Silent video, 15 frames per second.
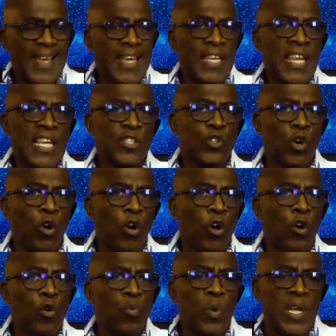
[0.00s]
It has
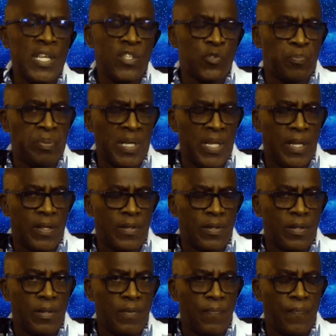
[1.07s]
always been